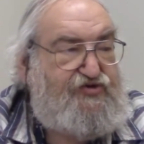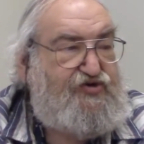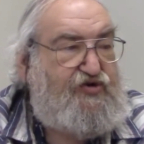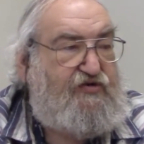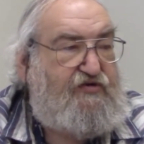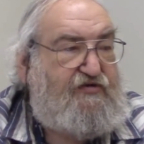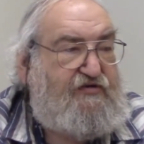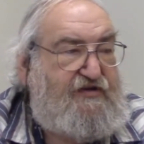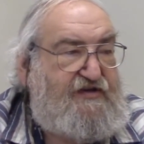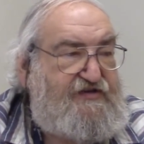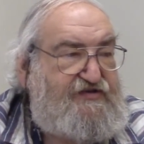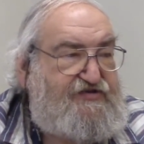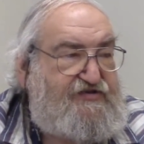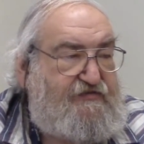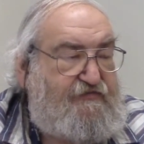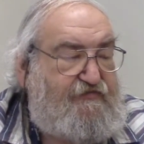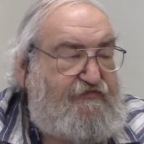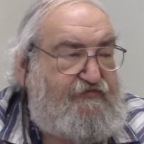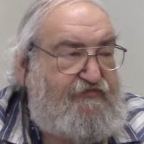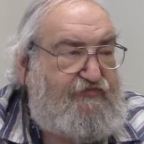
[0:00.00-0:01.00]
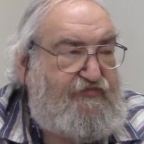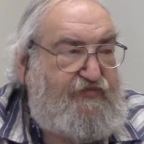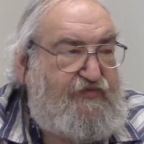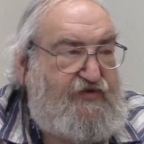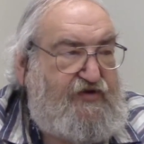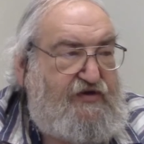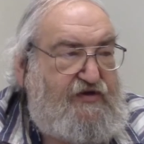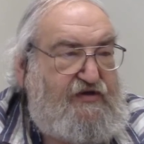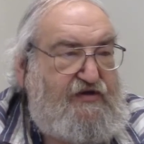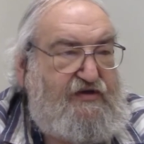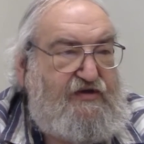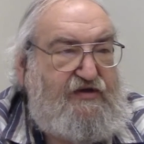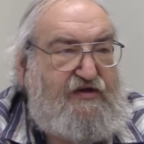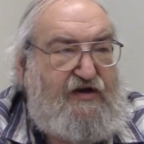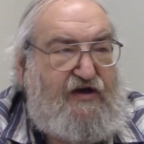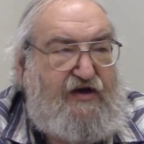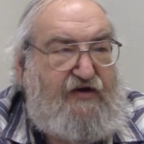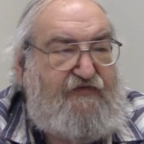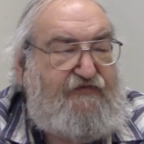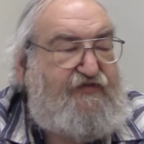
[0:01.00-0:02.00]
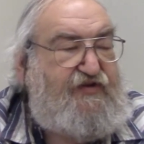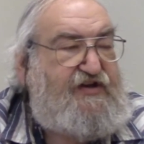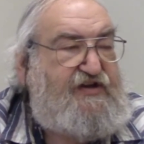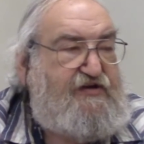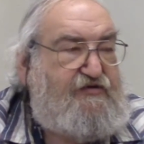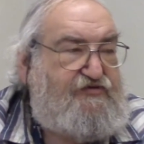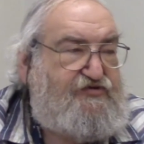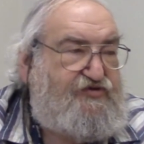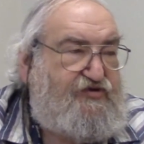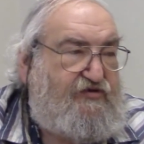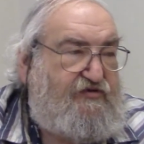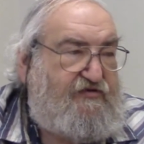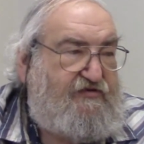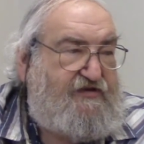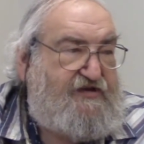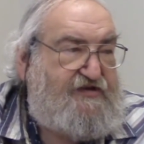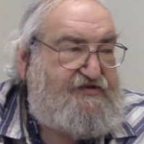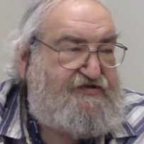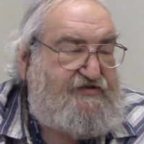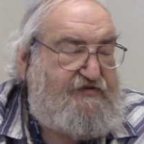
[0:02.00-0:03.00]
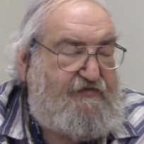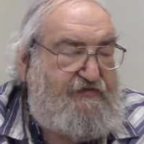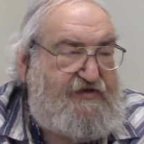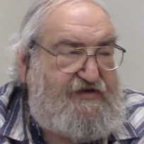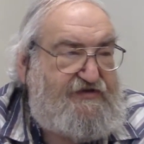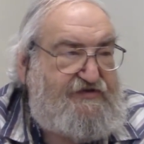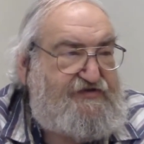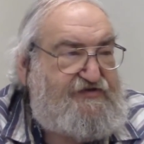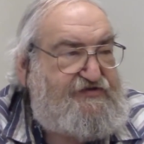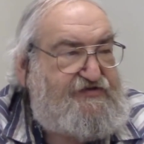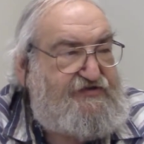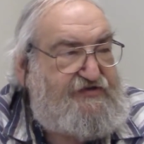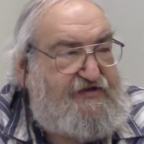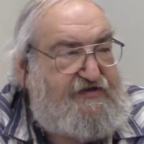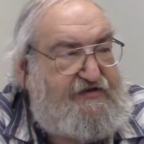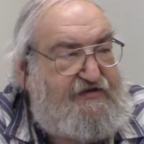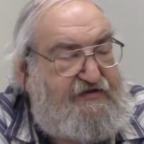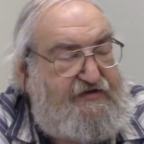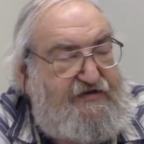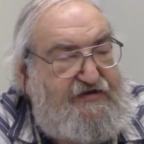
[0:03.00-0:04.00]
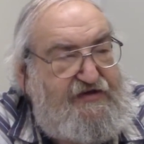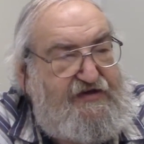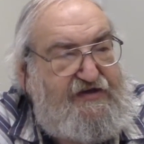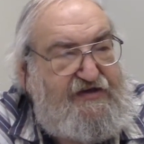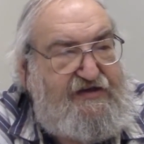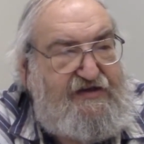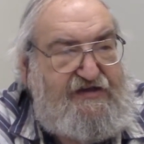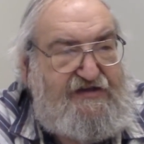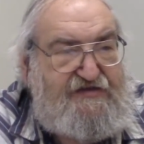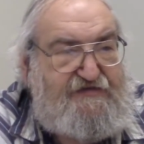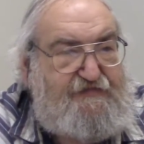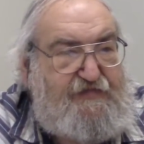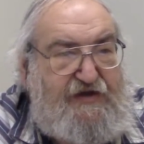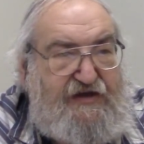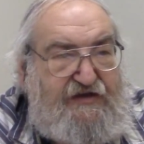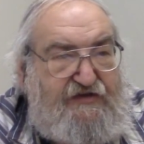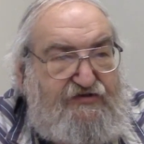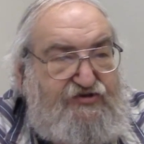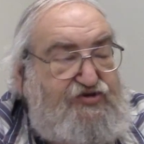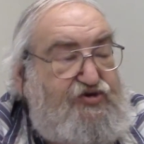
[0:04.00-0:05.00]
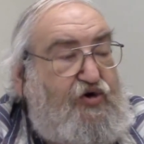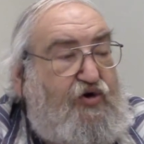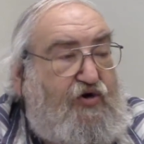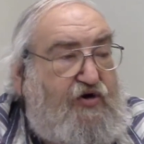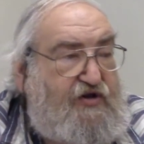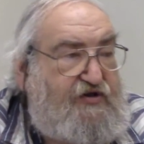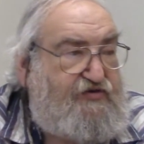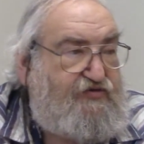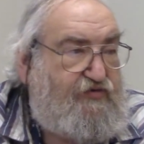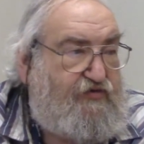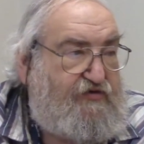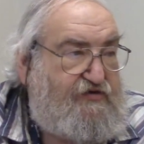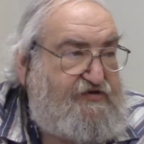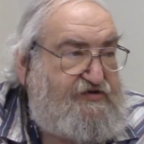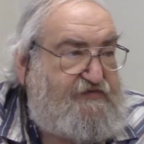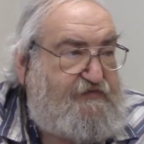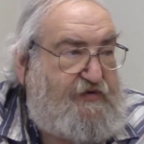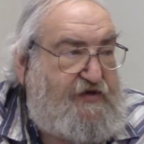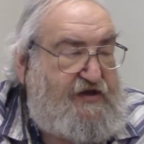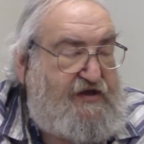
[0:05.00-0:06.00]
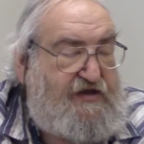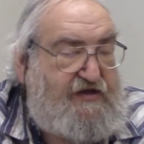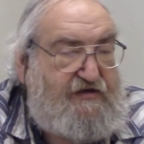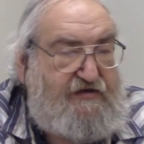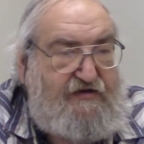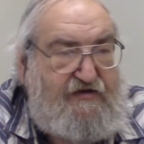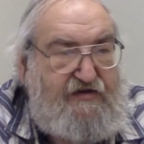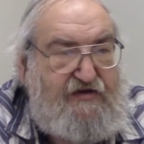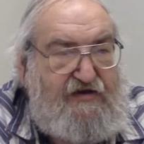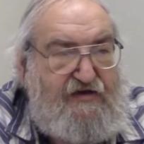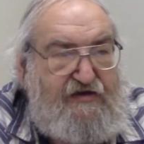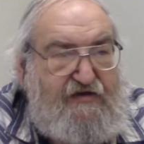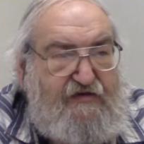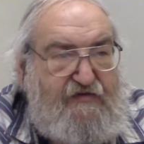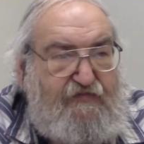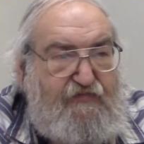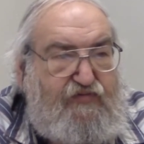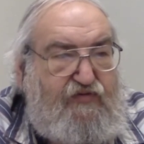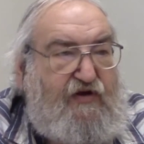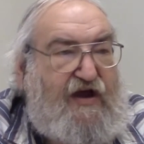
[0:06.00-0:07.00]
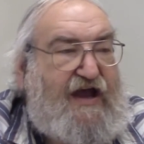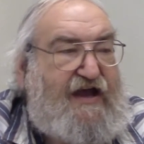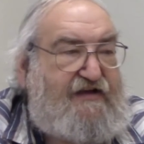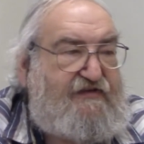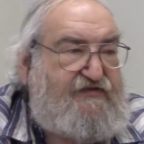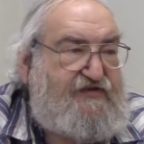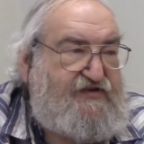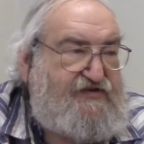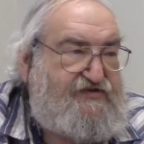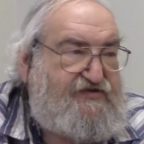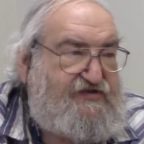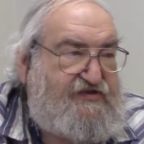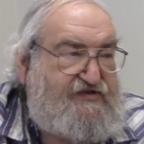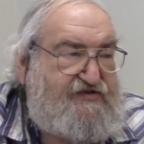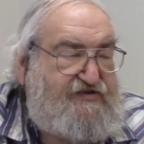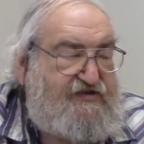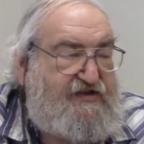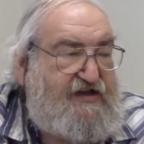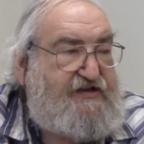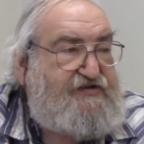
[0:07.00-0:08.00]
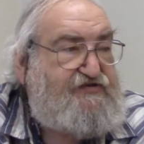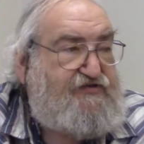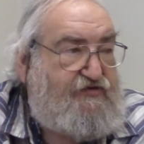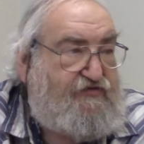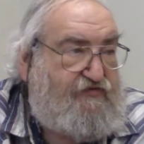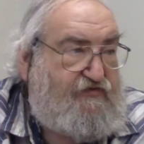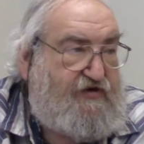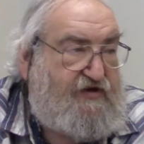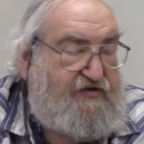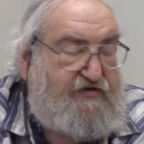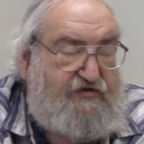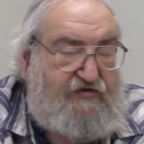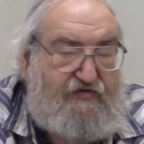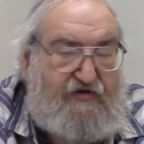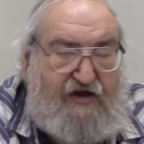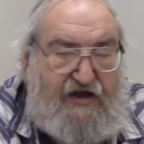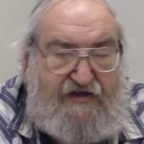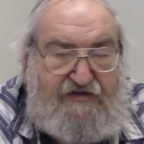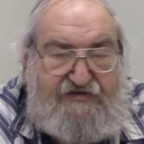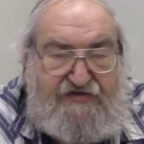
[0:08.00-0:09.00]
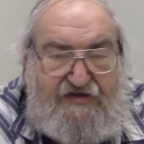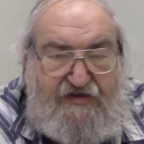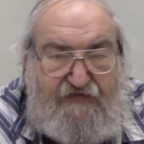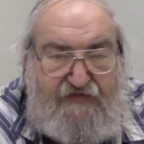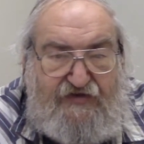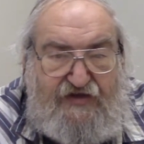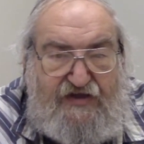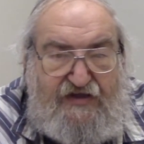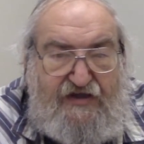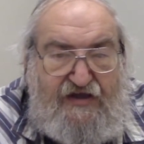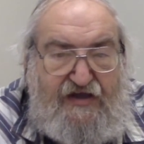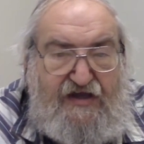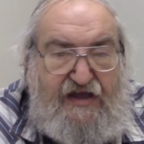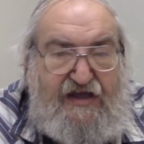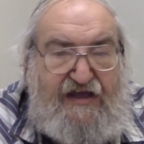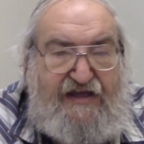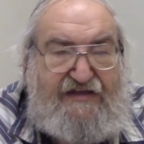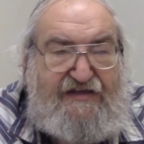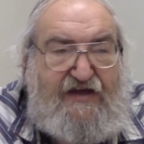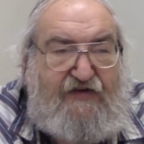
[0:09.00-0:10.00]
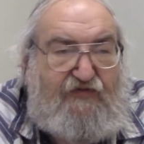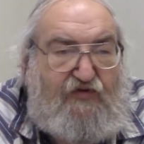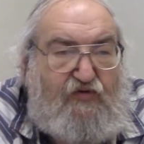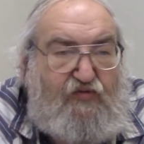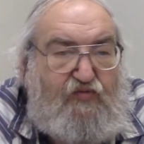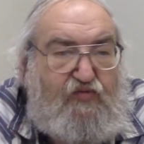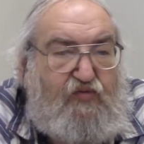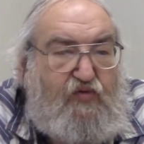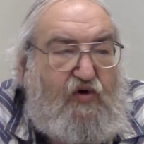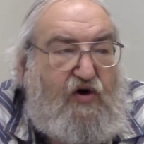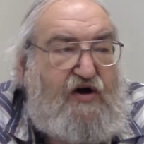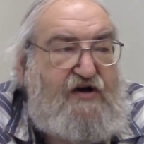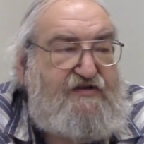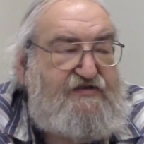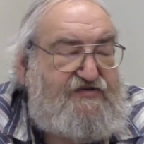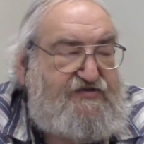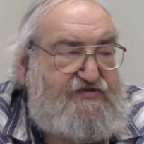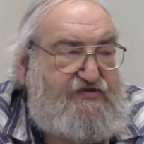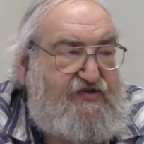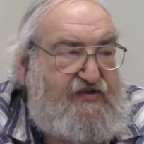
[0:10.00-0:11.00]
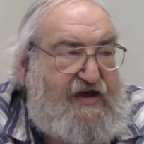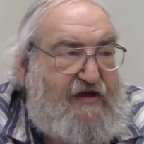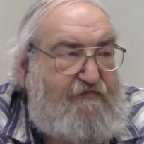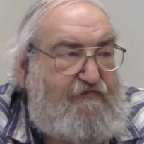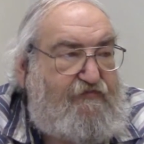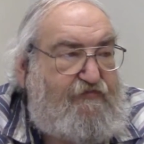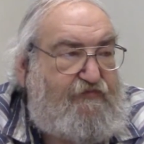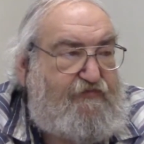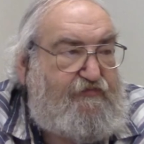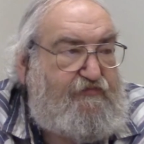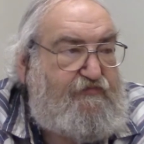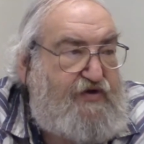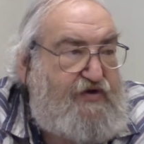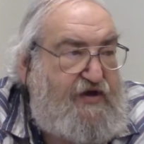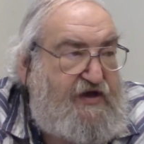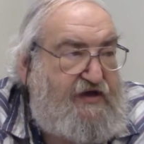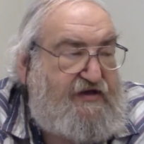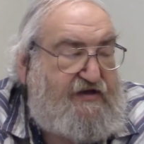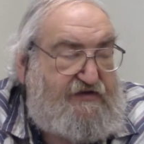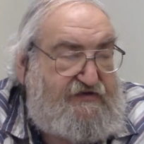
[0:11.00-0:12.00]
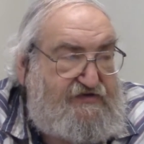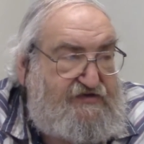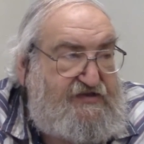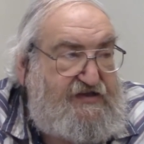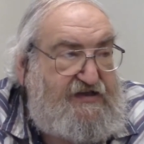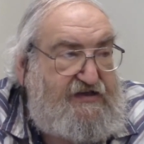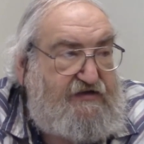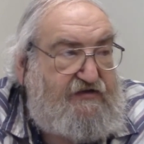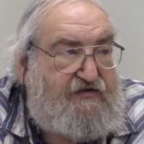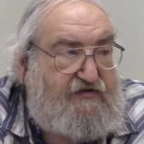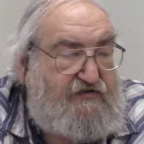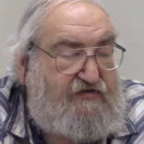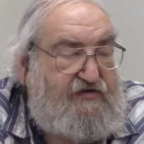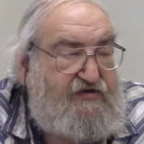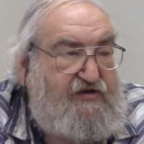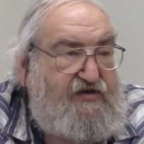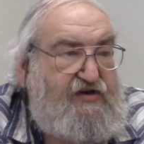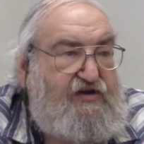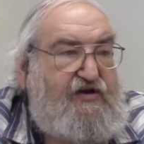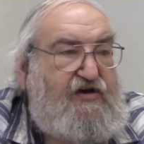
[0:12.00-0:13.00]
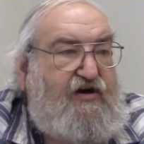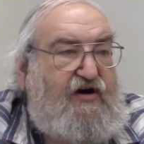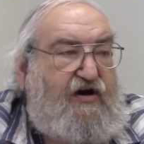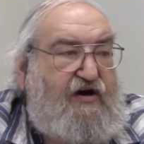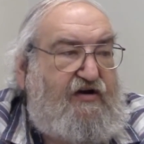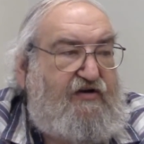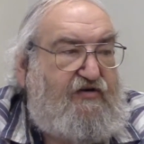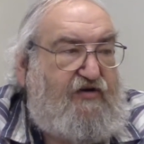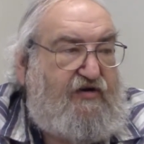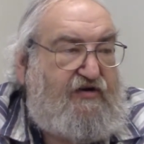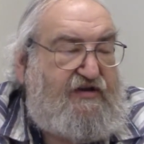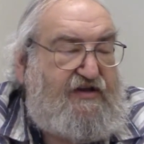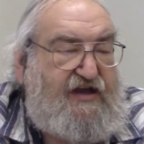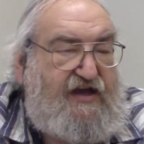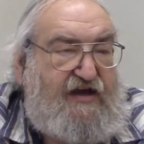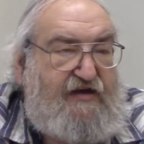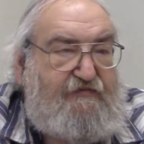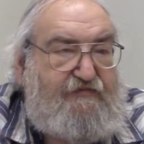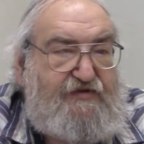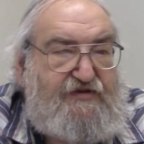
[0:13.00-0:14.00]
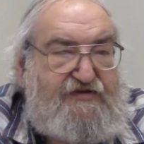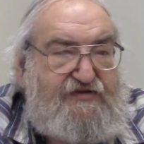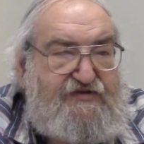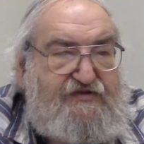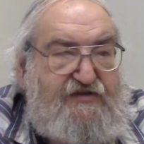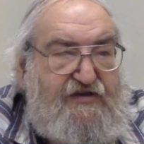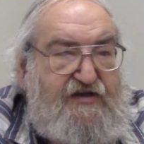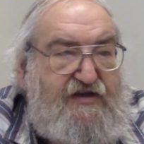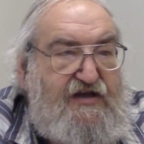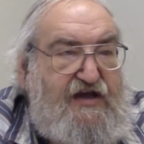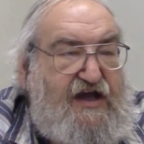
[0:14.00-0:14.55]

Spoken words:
journalism, video journalism is being taught or is being practiced as an extracurricular activity. It never was that big a deal on our campus.